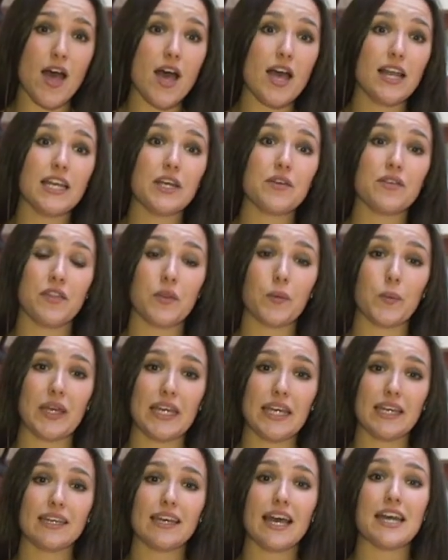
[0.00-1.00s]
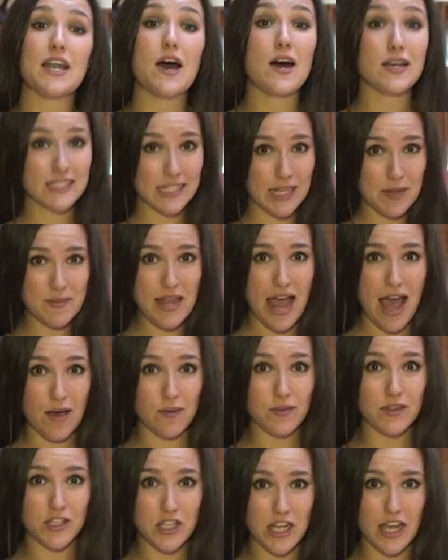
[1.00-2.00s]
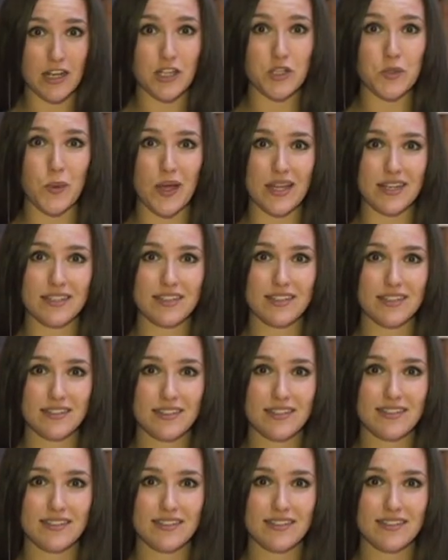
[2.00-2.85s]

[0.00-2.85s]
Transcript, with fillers: earlier in the week and asked him how the challenge went.